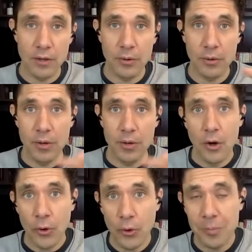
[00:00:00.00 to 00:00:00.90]
her
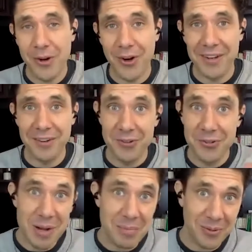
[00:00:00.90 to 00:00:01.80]
herb garden, her
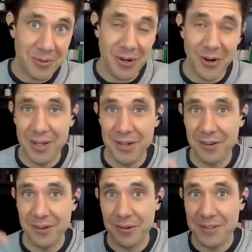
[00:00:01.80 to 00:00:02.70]
tropical garden,
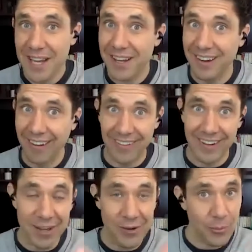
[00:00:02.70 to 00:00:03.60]
her deck
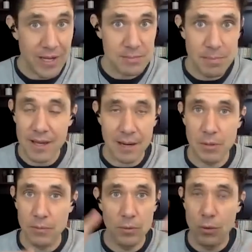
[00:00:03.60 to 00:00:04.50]
garden, and her raised bed. I
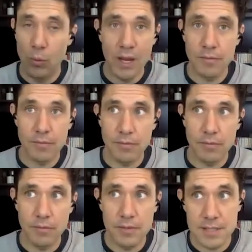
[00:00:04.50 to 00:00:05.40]
mean, we have
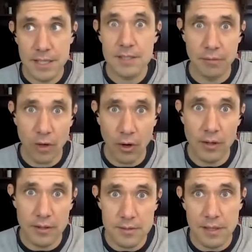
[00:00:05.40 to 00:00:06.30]
six different
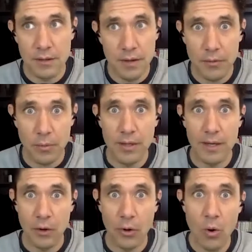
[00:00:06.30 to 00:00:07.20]
gardens and another one
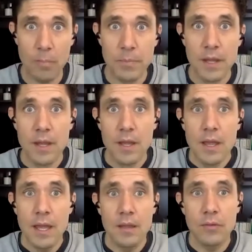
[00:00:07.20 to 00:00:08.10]
in our home.
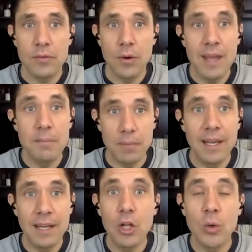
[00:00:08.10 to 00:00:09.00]
And so, and
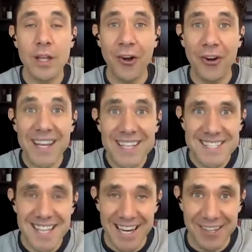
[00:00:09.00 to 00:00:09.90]
including our
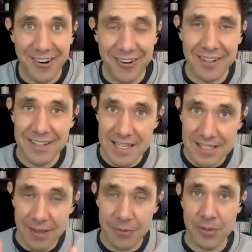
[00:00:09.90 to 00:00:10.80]
inside garden, because that's
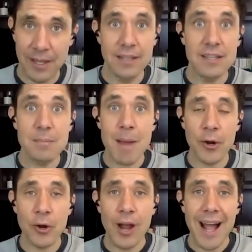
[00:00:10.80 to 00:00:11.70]
the other thing. It doesn't
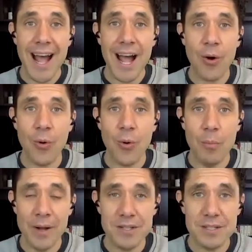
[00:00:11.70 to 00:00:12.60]
matter how
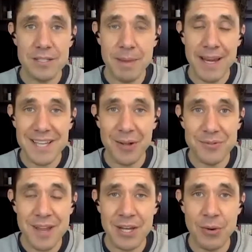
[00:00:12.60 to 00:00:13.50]
much space
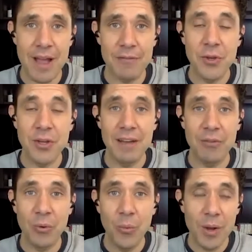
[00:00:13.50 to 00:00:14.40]
outside you have. You can have
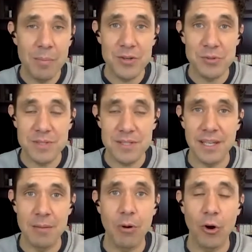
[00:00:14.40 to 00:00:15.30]
a one bedroom
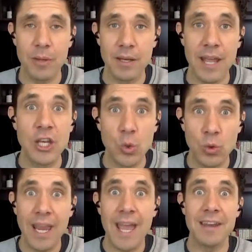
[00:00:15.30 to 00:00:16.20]
city apartment, and you
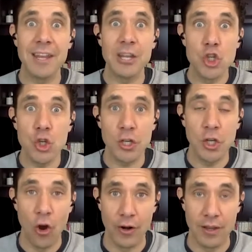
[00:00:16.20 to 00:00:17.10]
can and should
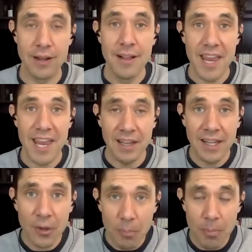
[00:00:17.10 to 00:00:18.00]
garden in
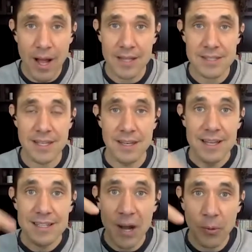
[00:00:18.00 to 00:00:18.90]
little pots, in
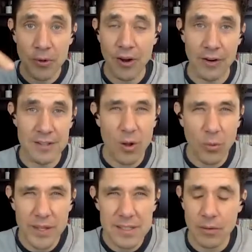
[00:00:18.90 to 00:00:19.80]
tower gardens, all
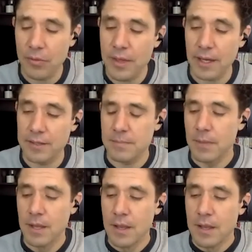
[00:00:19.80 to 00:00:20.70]
these little things.
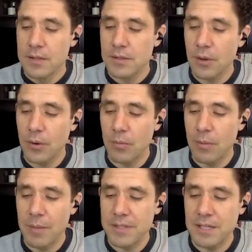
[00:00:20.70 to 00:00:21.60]
So
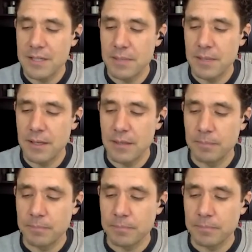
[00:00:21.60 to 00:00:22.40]
Mama Z has been